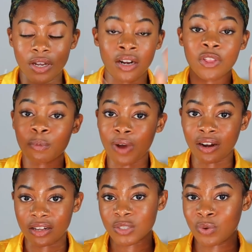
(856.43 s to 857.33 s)
Another
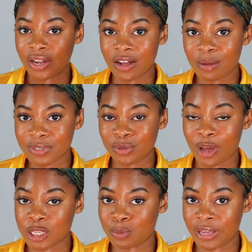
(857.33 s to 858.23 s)
product when it comes to
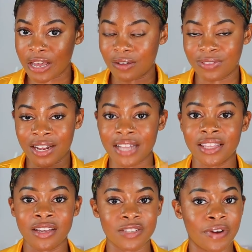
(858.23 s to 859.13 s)
SPF that I
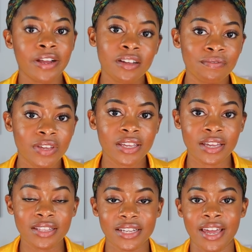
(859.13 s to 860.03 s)
think is very
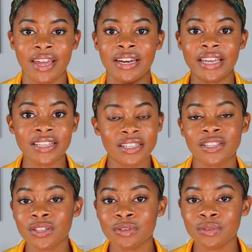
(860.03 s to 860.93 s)
convenient and easy
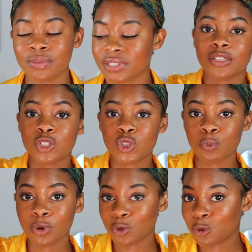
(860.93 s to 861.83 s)
to use,
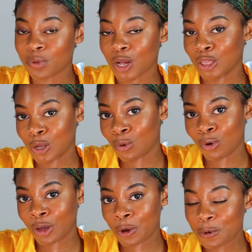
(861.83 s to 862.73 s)
Supergoop Glow
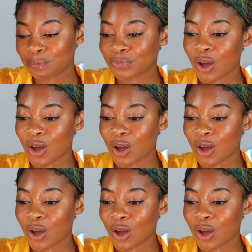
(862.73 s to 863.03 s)
Oil.